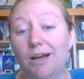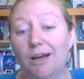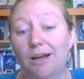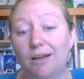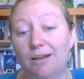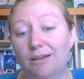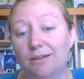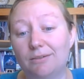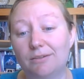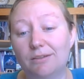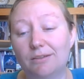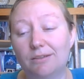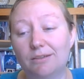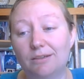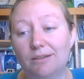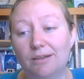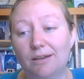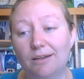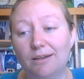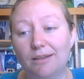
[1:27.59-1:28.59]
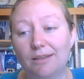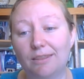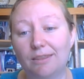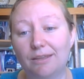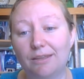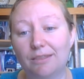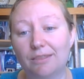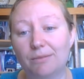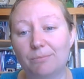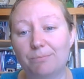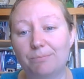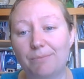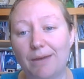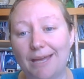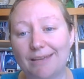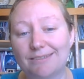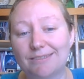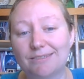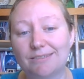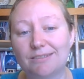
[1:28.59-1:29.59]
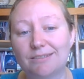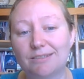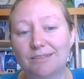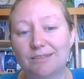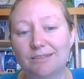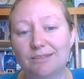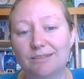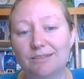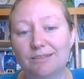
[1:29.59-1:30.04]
I think the best